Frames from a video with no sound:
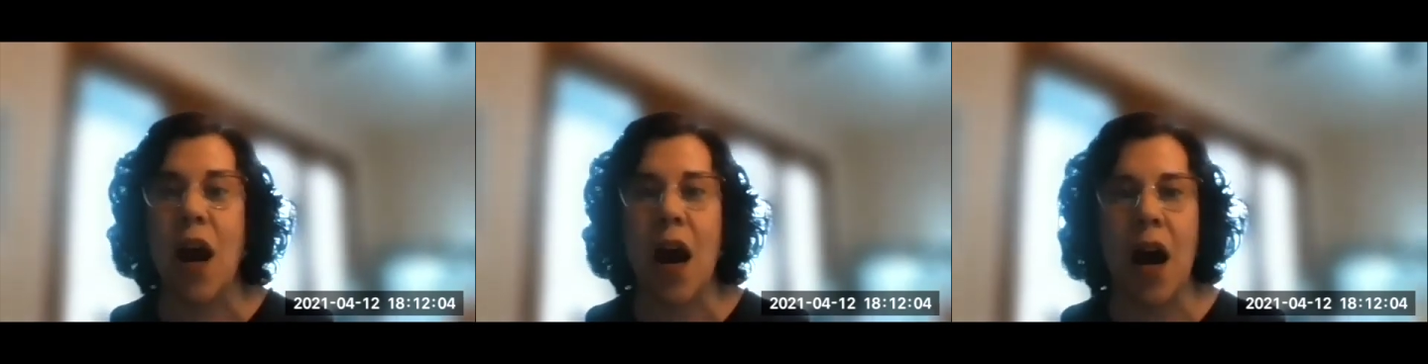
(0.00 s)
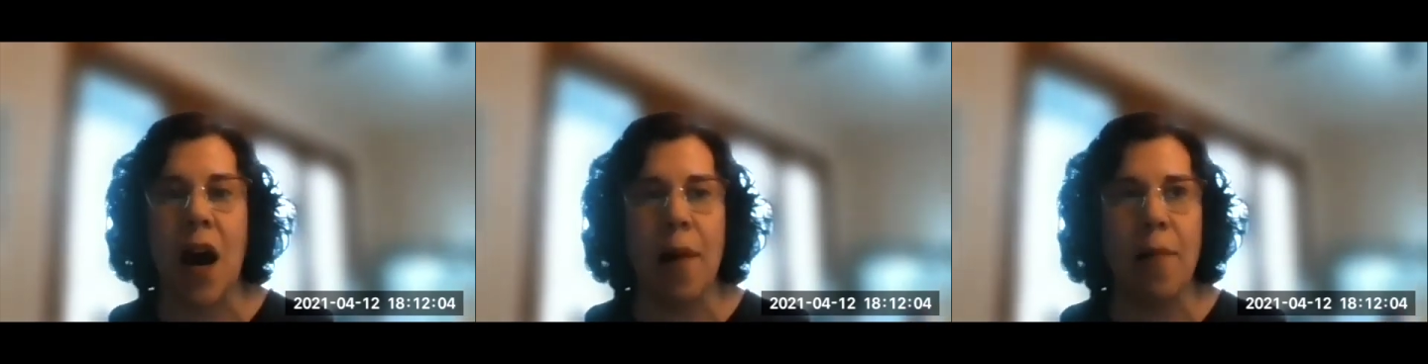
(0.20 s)

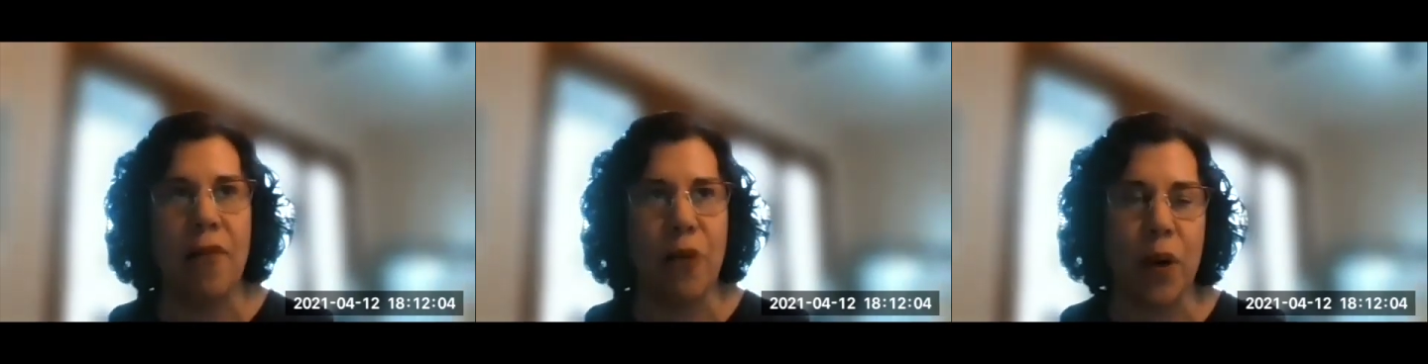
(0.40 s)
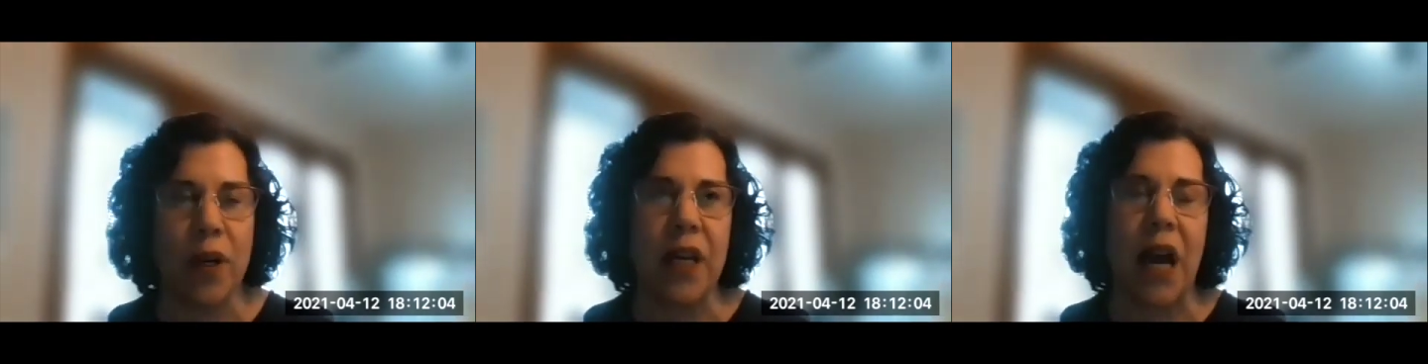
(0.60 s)

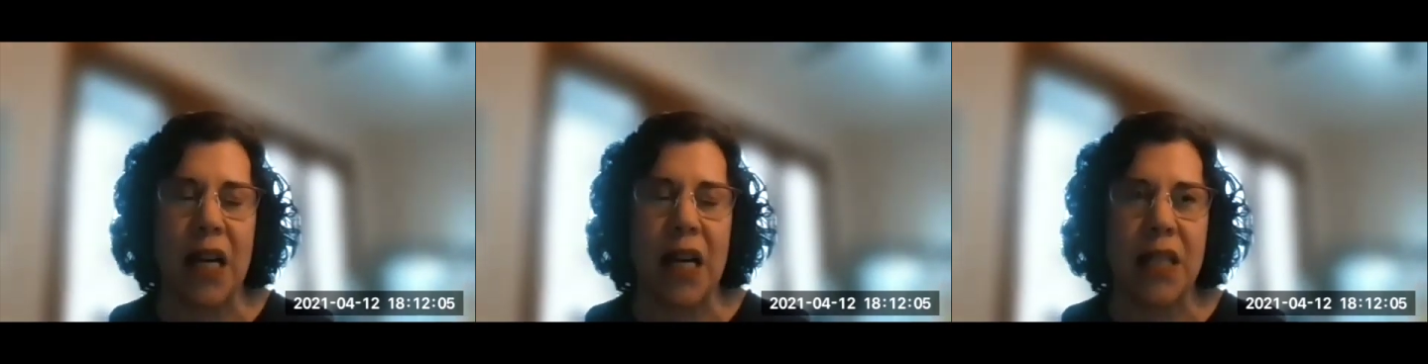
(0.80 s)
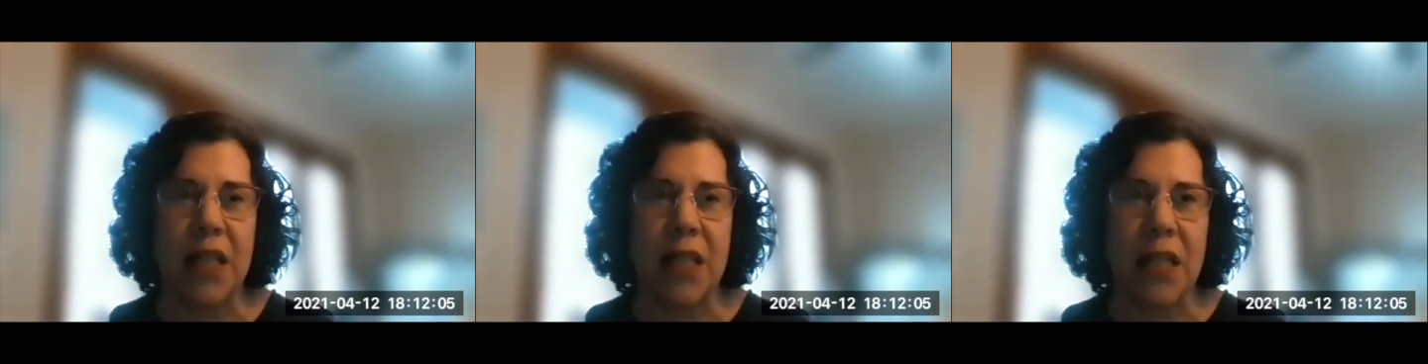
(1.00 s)

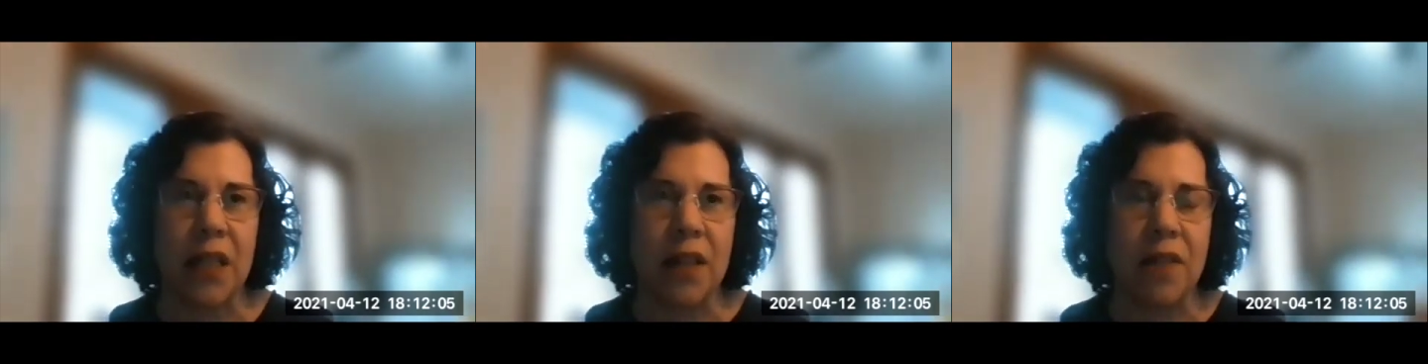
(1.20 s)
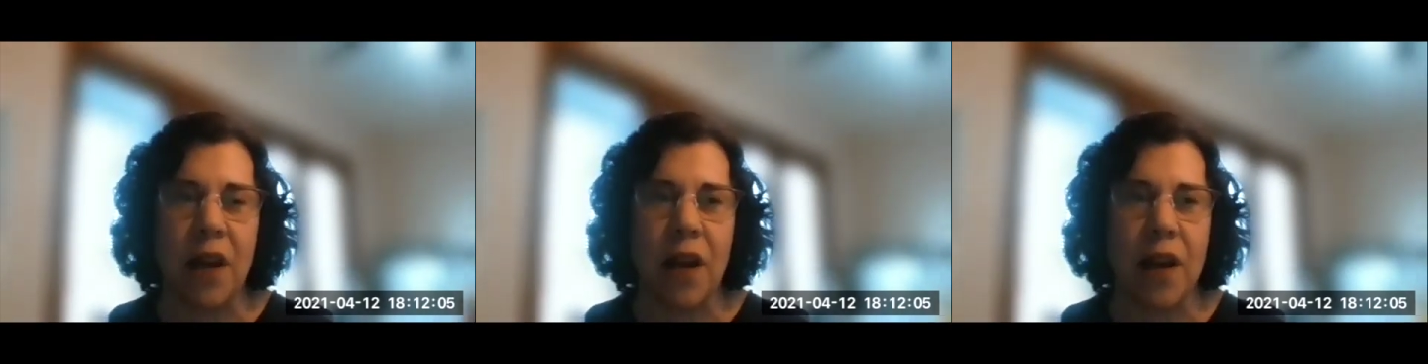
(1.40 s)

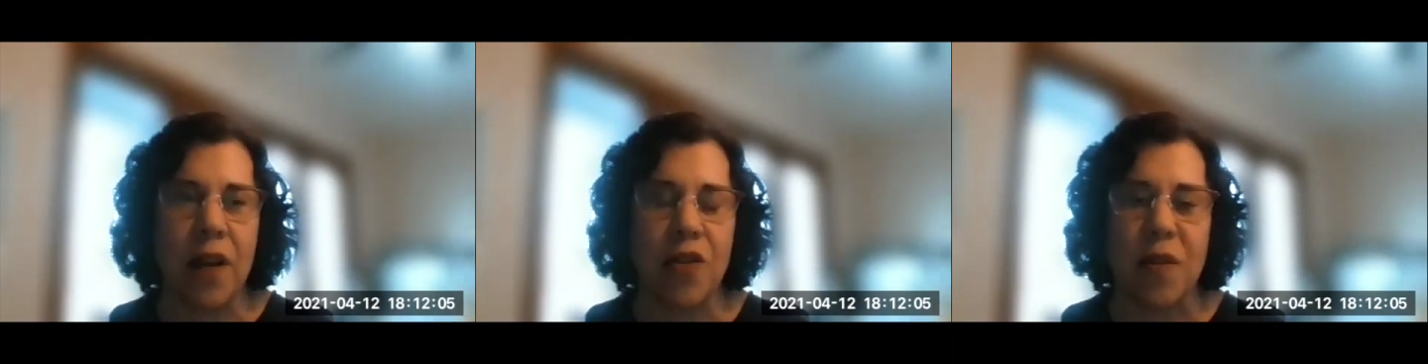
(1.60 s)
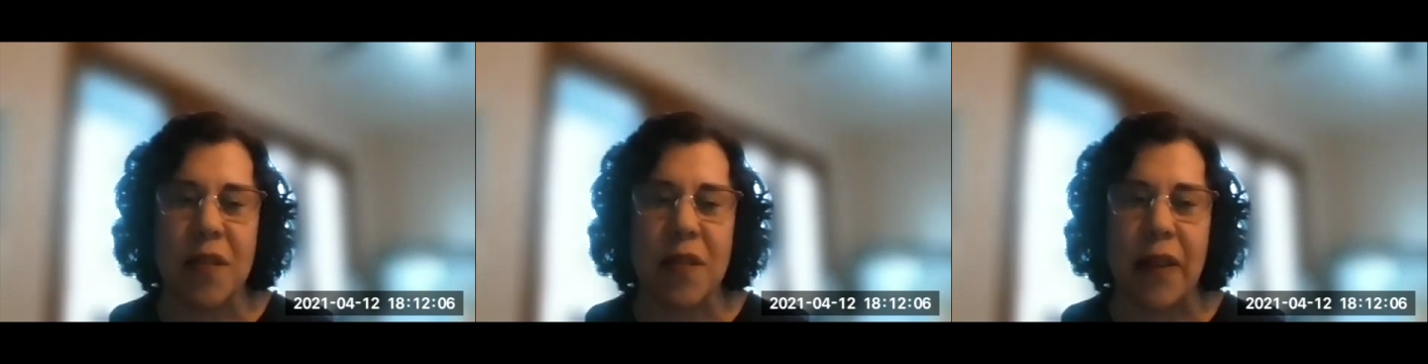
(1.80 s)
vortioxetine,
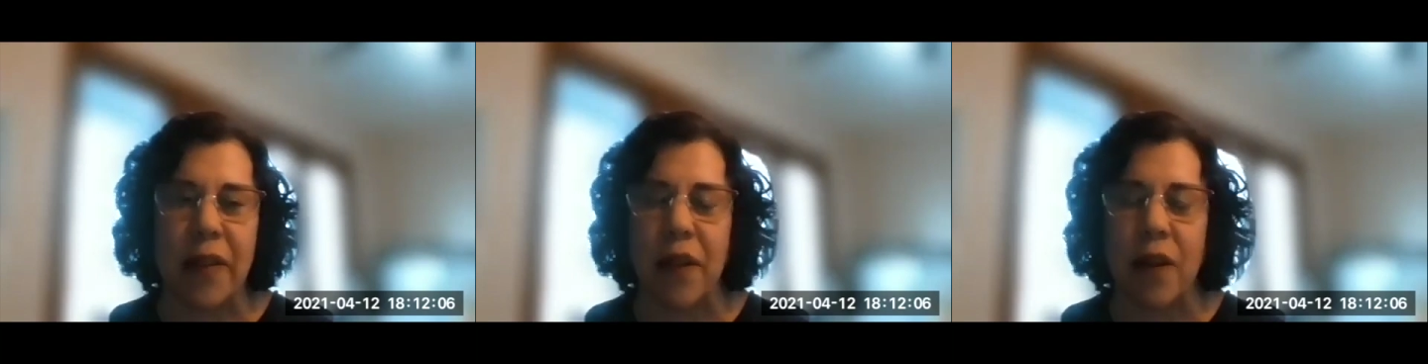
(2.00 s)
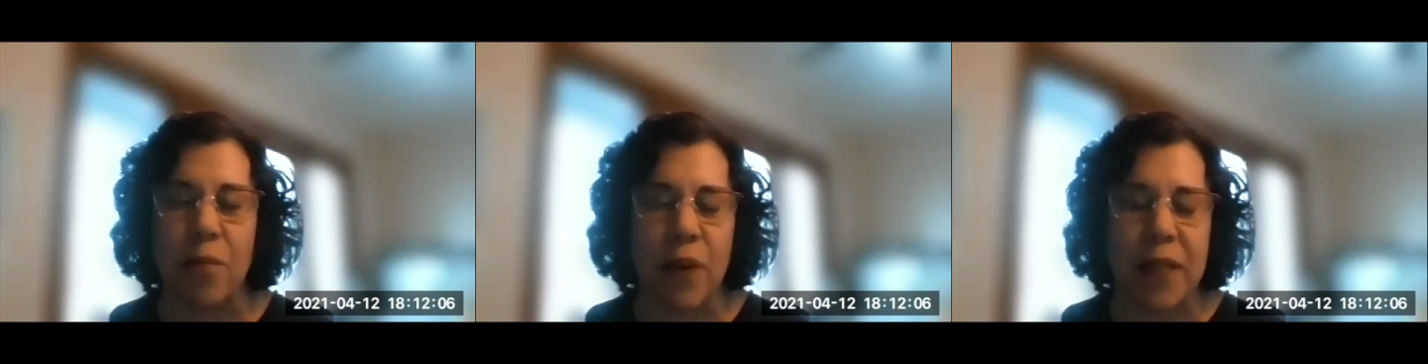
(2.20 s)

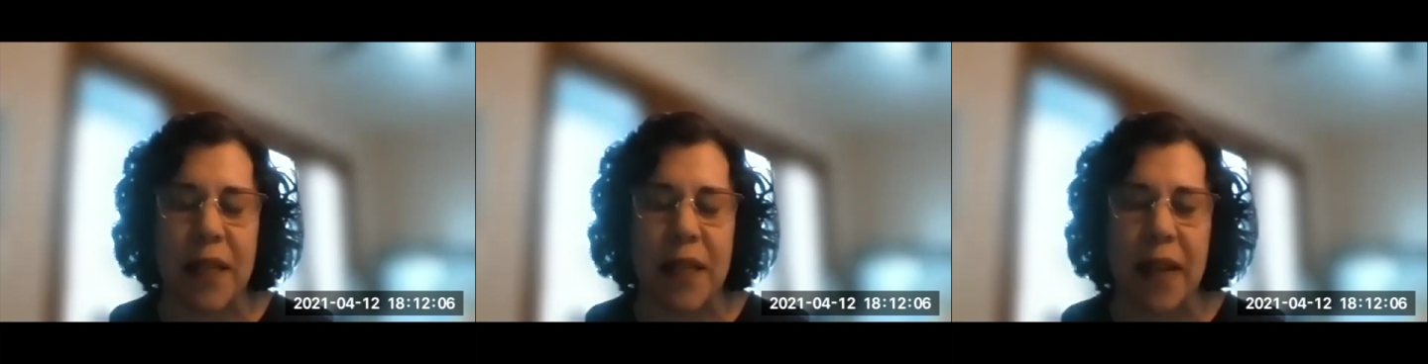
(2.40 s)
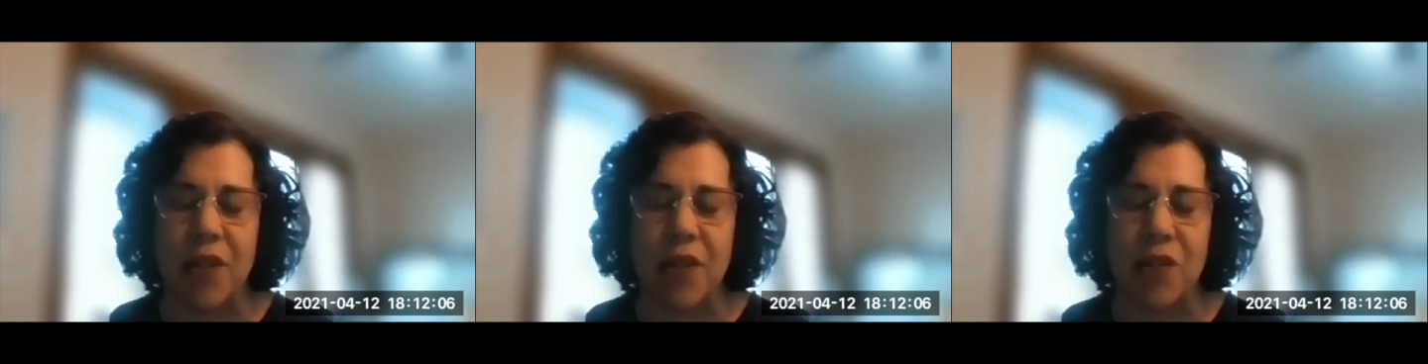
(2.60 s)

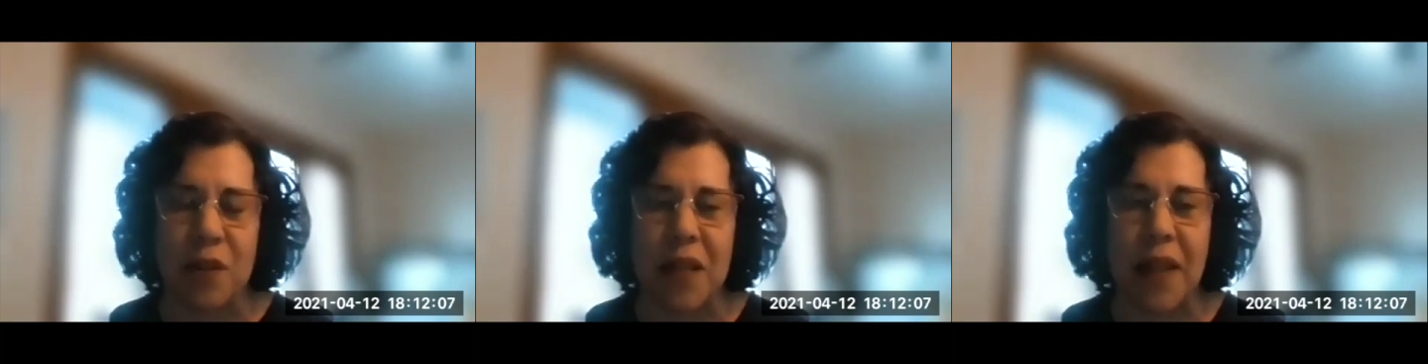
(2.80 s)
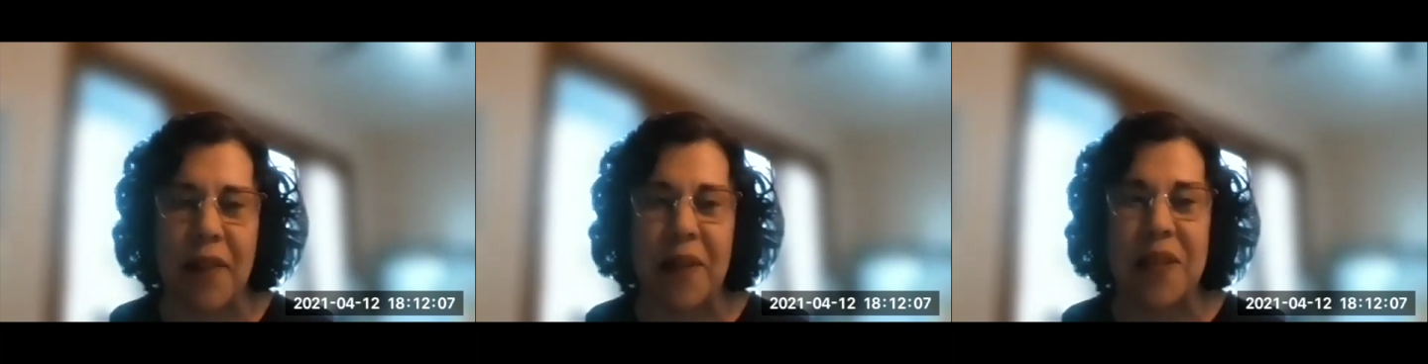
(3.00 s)

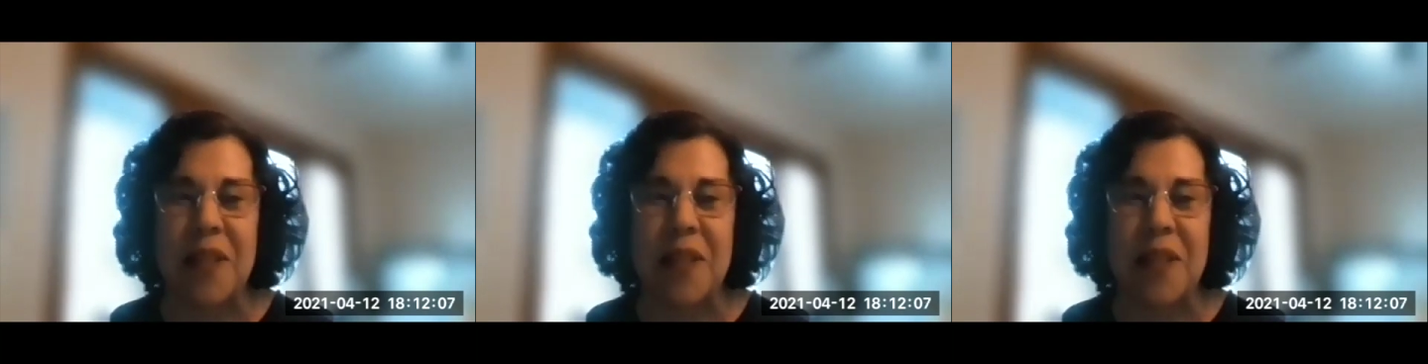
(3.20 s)
Trintellix,